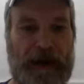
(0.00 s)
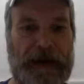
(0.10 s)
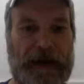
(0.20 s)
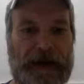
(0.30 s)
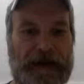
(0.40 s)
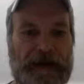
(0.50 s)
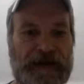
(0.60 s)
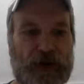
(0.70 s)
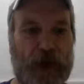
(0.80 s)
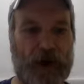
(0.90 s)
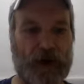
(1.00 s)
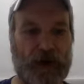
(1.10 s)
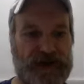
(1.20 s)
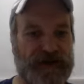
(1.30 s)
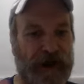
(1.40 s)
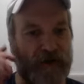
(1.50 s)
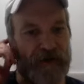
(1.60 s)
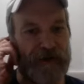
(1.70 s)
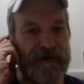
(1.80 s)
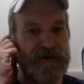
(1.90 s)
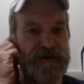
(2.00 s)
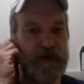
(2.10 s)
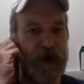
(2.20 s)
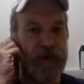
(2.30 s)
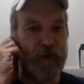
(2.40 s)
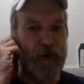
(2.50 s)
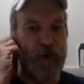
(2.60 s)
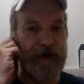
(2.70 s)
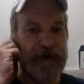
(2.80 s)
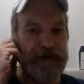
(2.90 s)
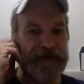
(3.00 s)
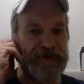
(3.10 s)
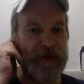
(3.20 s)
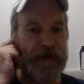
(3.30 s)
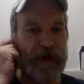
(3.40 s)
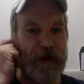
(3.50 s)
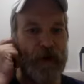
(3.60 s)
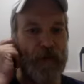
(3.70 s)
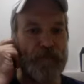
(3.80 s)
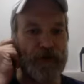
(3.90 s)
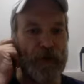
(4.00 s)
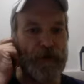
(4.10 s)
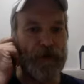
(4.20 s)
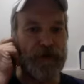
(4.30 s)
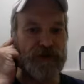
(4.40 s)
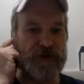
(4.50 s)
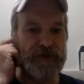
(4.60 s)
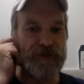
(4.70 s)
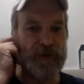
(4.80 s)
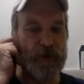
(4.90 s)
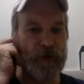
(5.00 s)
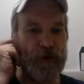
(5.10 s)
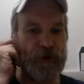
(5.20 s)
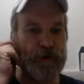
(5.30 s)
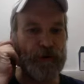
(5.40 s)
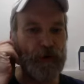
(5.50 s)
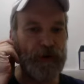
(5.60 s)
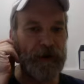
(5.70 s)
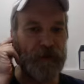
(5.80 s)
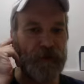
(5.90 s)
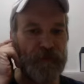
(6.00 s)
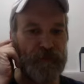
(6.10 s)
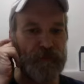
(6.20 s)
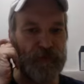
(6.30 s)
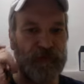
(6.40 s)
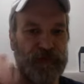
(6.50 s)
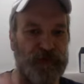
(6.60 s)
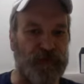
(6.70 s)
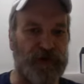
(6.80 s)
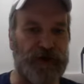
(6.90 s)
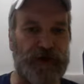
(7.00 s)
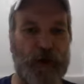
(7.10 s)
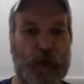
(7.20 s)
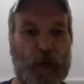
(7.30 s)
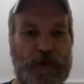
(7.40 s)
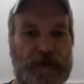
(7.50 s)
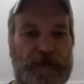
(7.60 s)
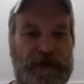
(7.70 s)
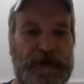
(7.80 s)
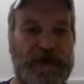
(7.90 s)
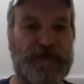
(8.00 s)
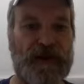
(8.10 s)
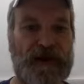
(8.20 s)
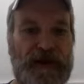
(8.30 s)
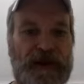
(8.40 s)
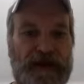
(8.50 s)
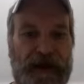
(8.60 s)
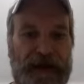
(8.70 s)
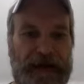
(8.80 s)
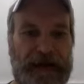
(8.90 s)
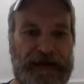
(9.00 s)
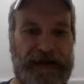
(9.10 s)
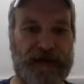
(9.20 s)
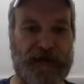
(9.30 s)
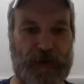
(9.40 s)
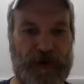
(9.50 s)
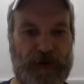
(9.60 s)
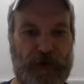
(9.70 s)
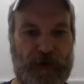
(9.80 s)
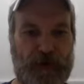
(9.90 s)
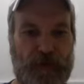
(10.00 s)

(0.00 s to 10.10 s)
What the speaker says: And in the article itself, I talk more at length about the components of the program. The quick overview for this video would be that any interested